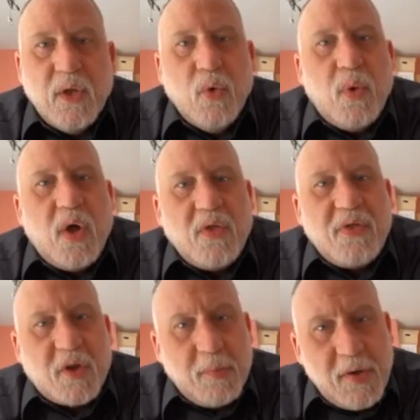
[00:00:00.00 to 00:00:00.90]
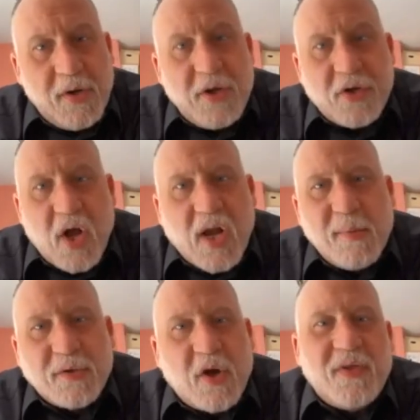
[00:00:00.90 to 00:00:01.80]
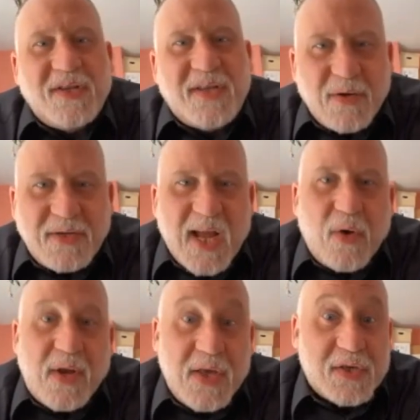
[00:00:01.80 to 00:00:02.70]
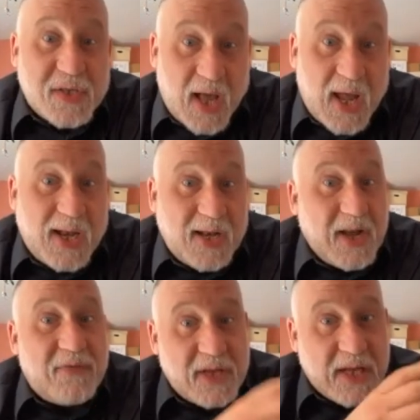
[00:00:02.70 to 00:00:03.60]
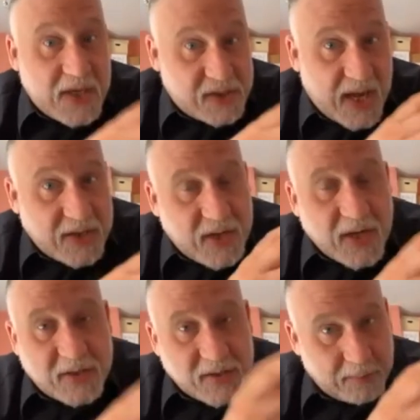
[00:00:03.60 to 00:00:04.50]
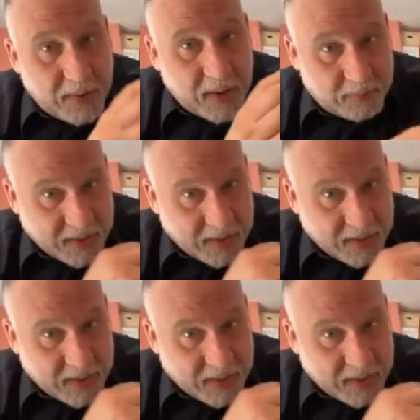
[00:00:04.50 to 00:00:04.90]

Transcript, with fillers: Well, the community you're talking about is called the Downtown East Side, and definitely East Hastings is a big,